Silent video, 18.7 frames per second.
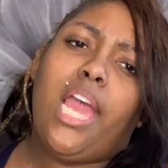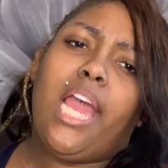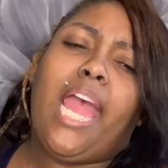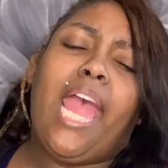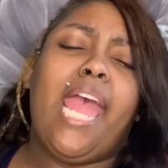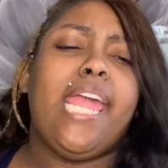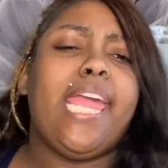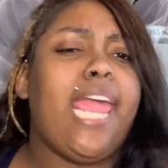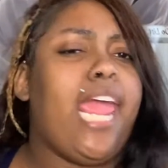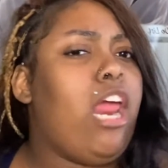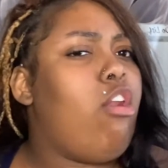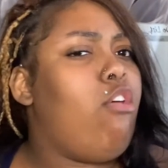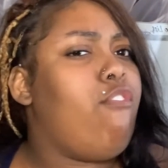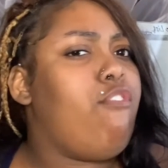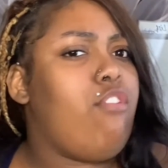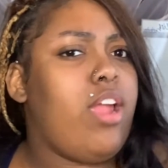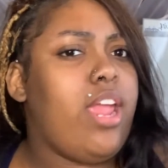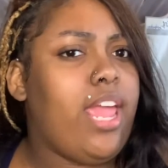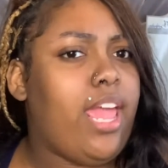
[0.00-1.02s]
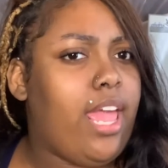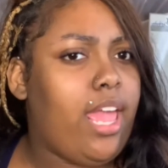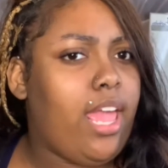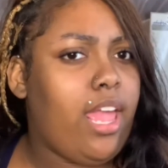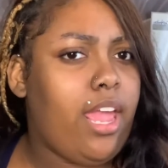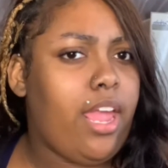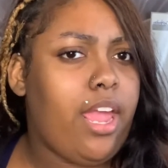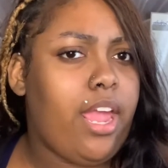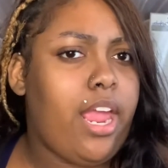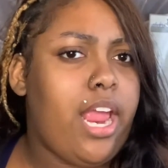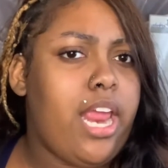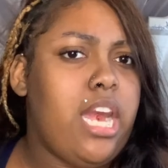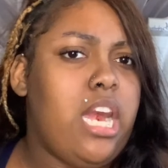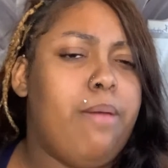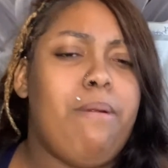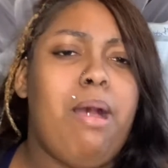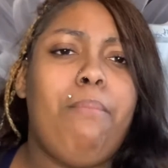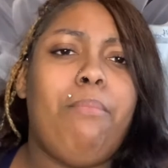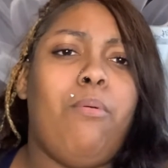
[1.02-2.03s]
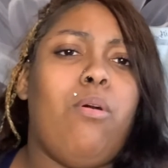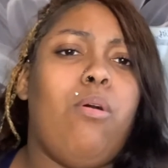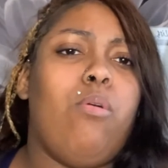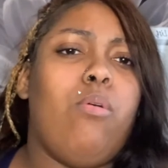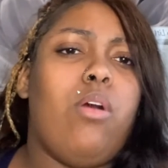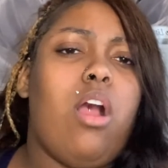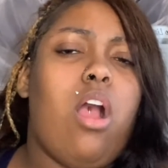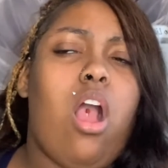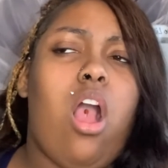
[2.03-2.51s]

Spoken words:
and Candle friend. The mama won't